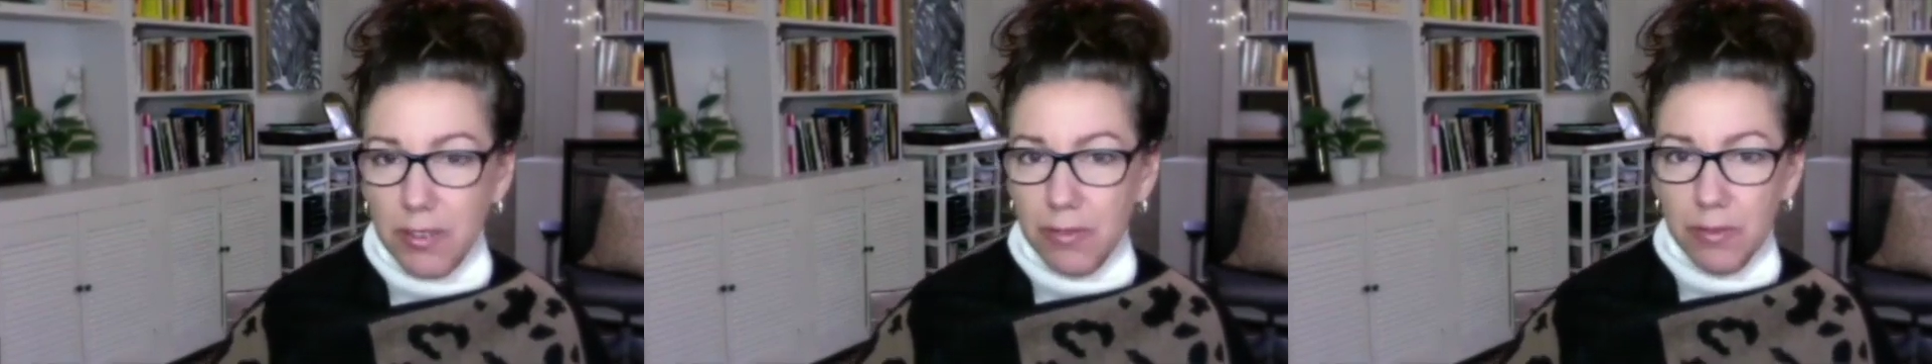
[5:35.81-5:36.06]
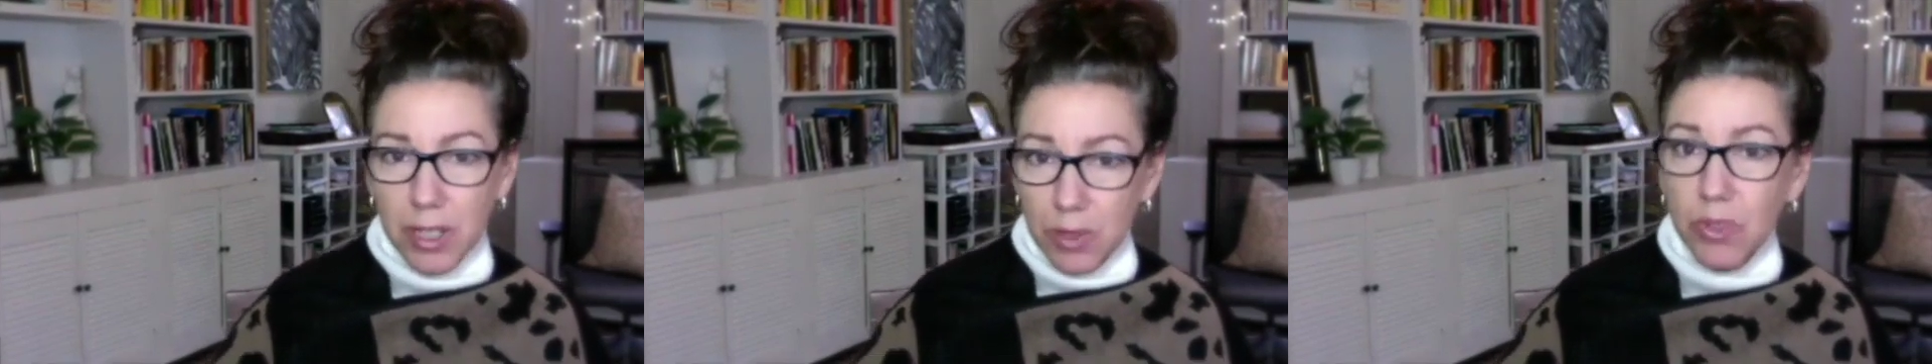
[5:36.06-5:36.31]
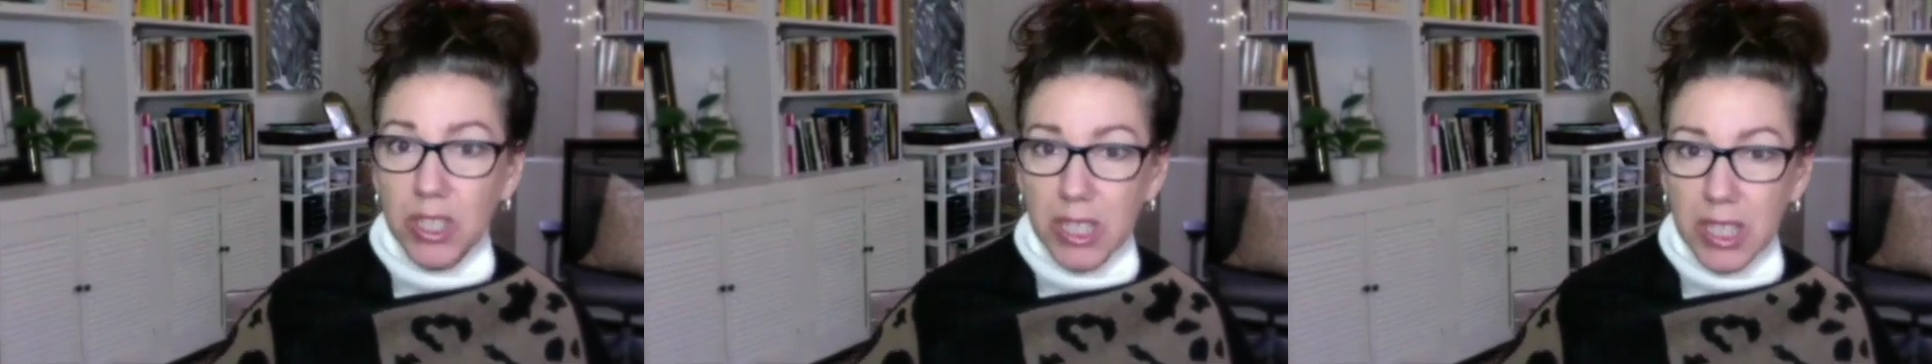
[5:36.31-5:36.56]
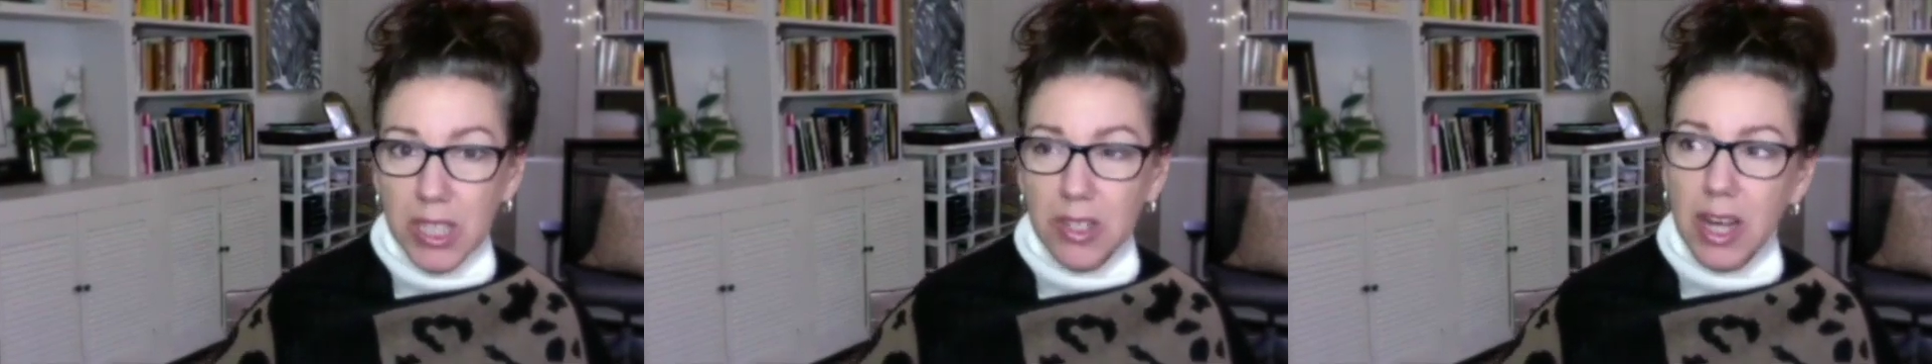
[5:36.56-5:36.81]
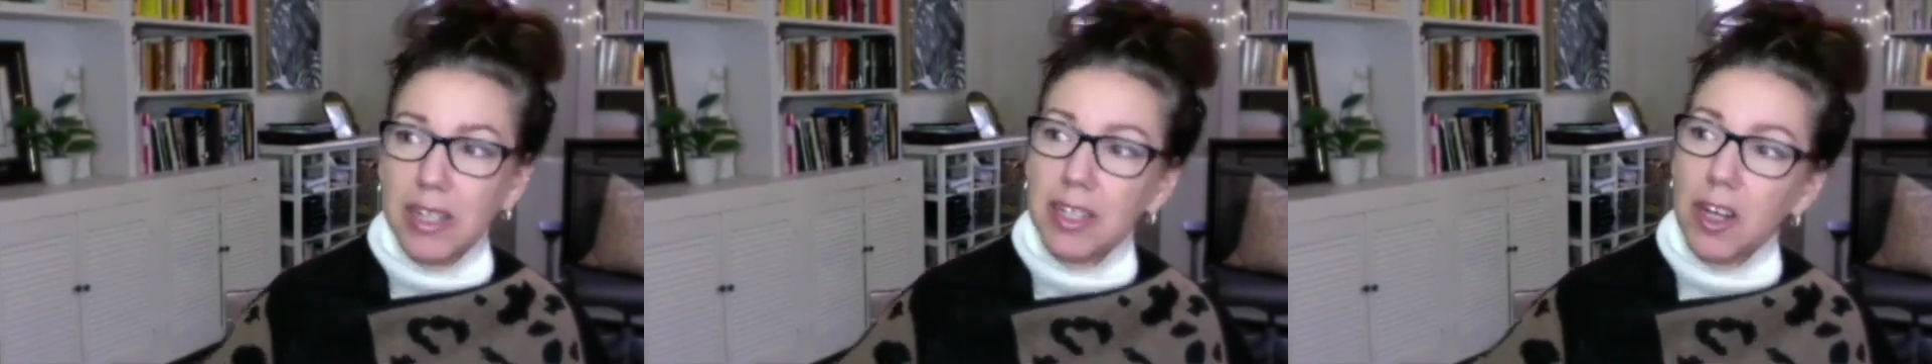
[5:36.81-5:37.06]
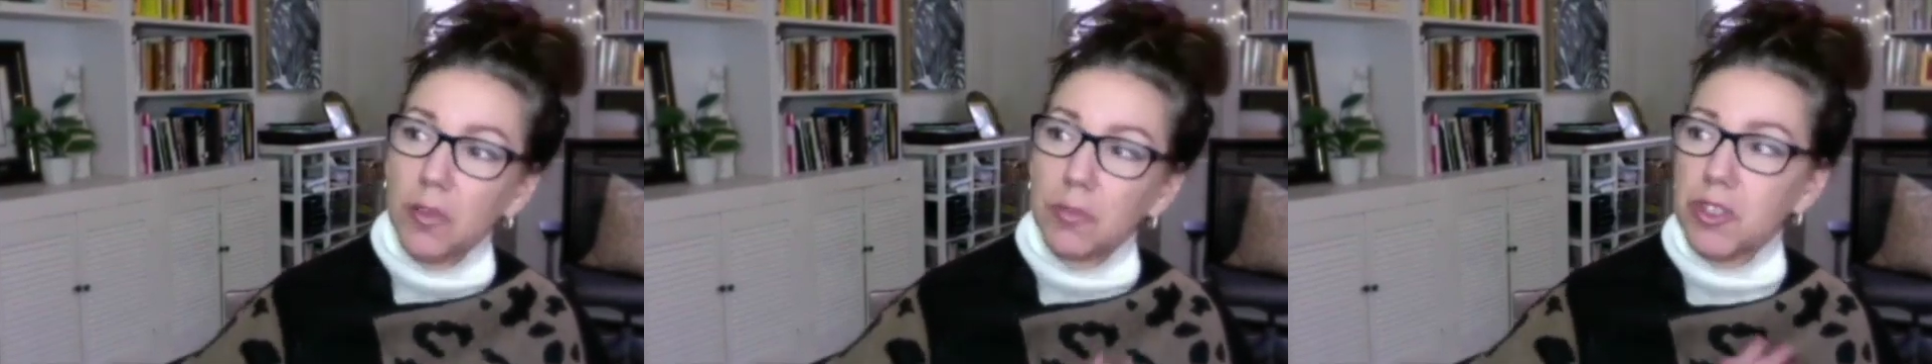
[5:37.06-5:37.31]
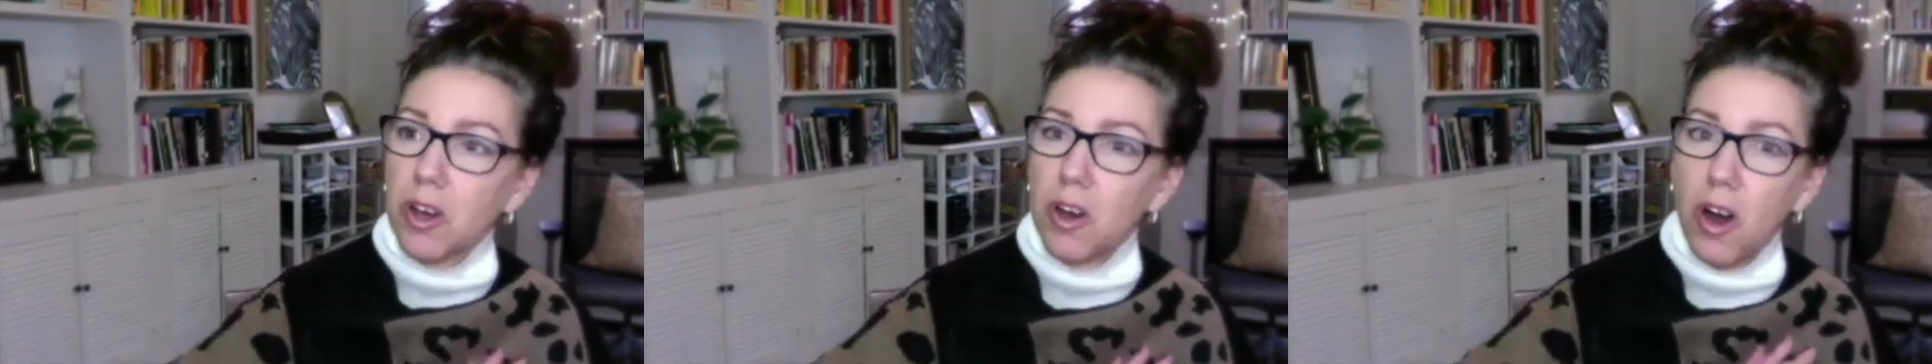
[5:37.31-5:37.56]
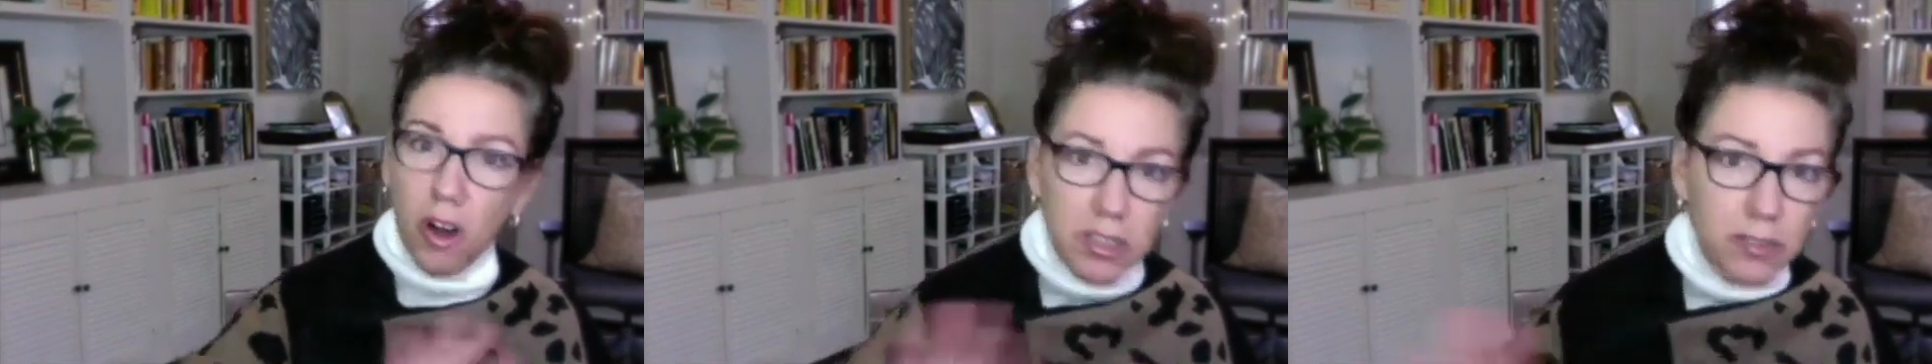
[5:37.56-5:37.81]
It really is. And it helps
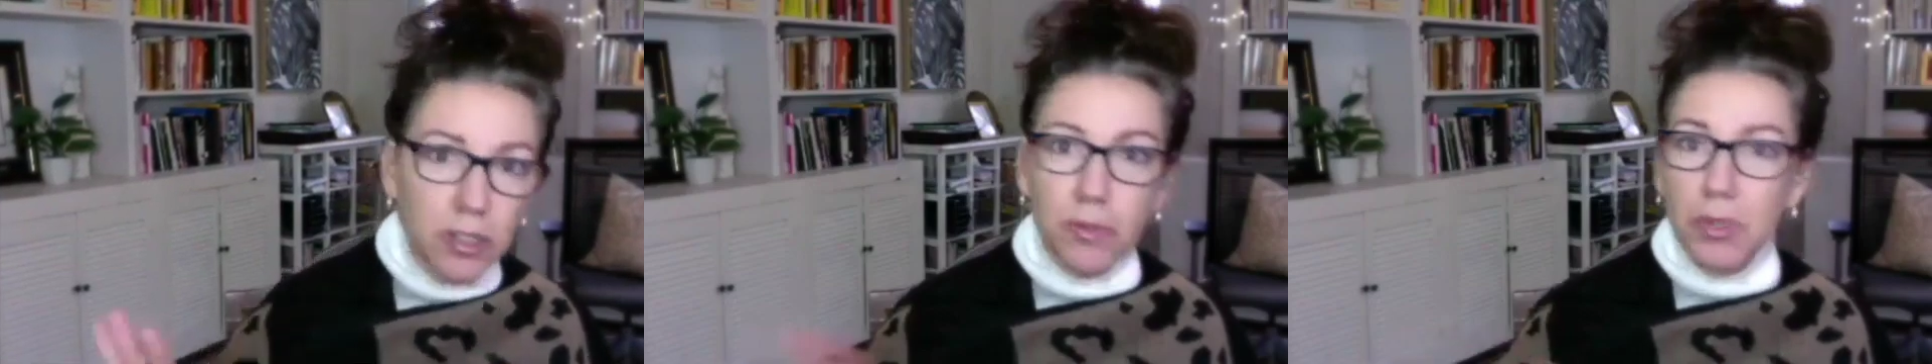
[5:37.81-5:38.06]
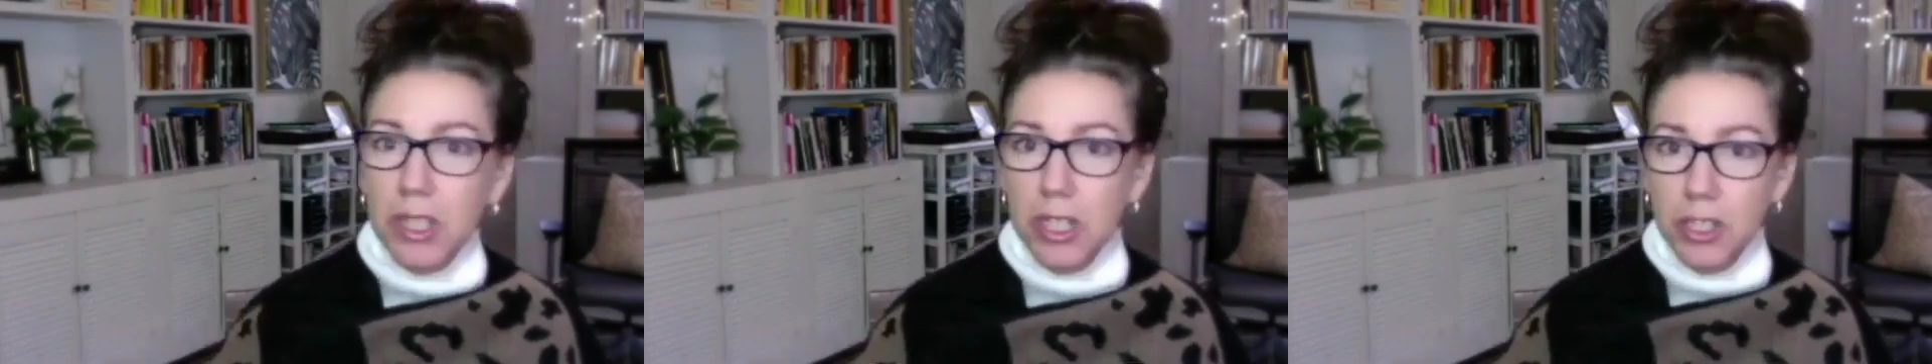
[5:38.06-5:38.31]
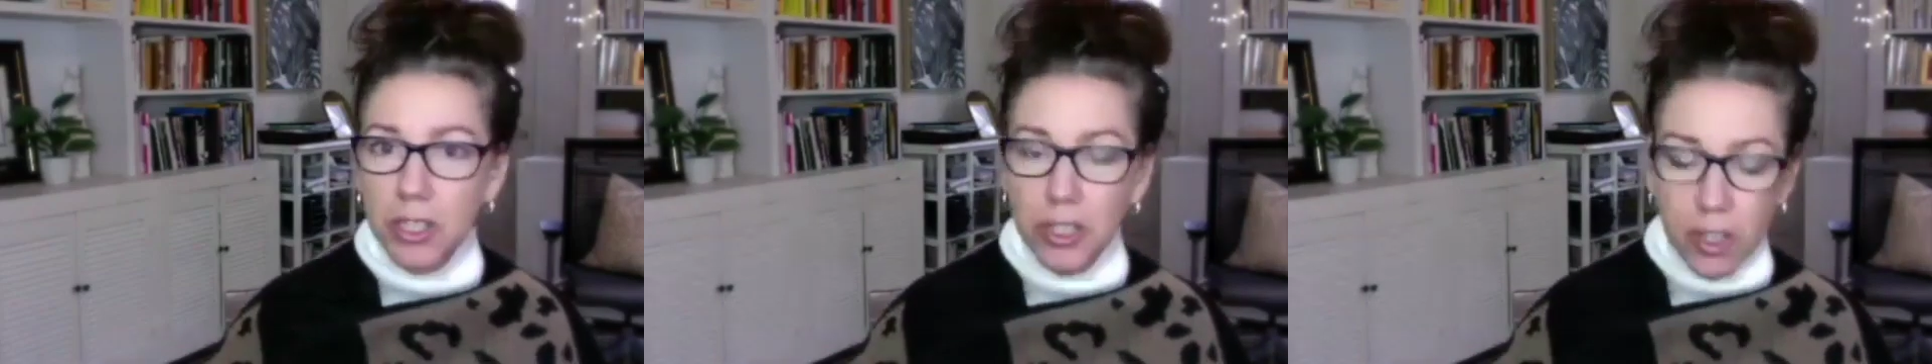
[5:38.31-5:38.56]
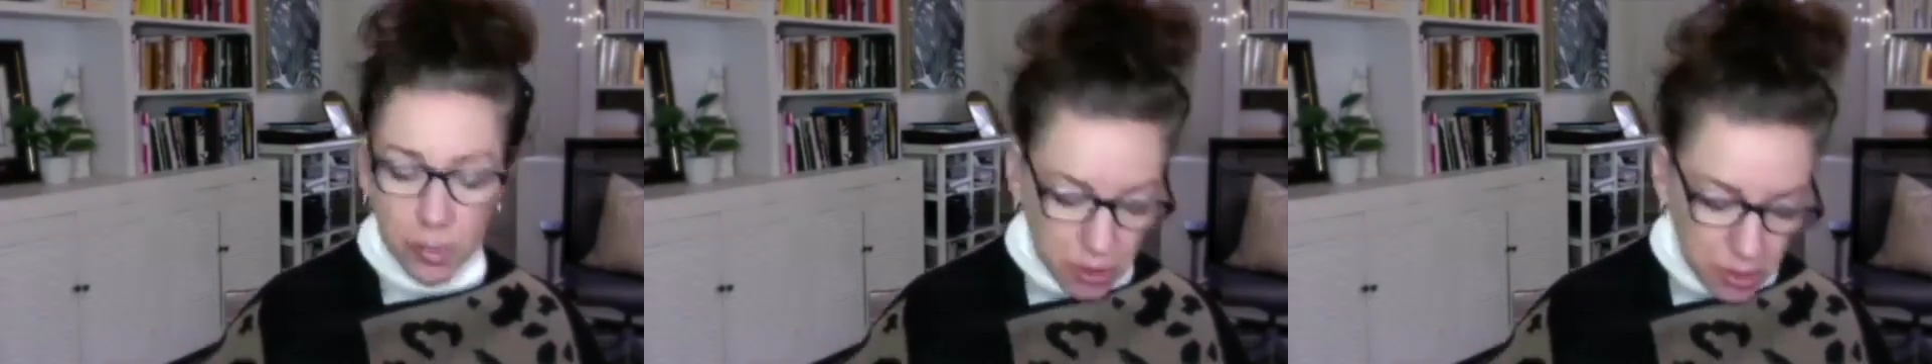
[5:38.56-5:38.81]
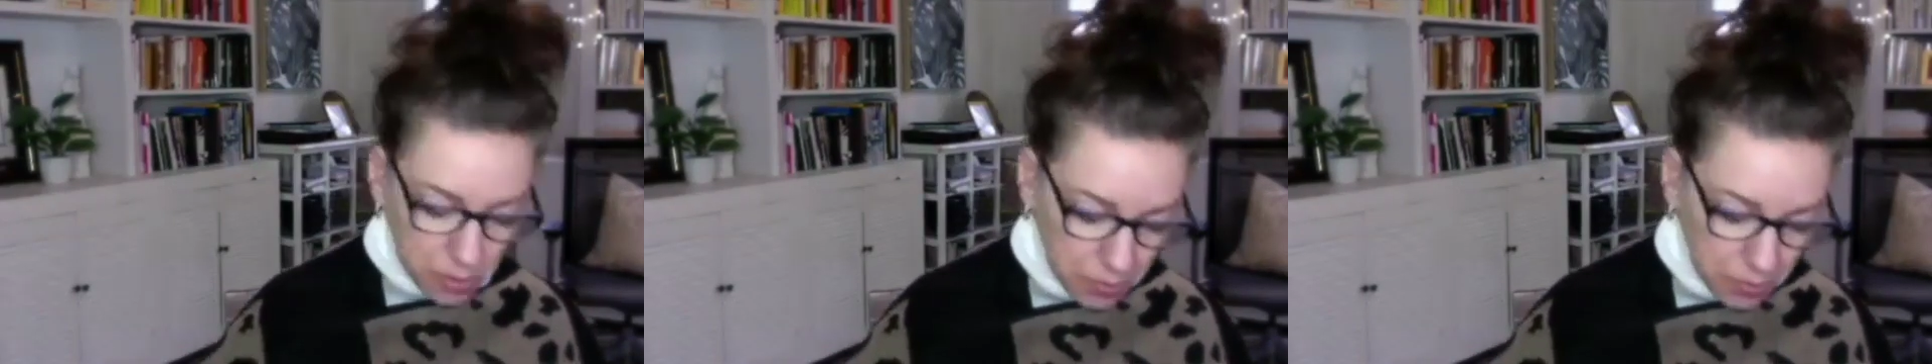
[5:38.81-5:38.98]
all of your relationships.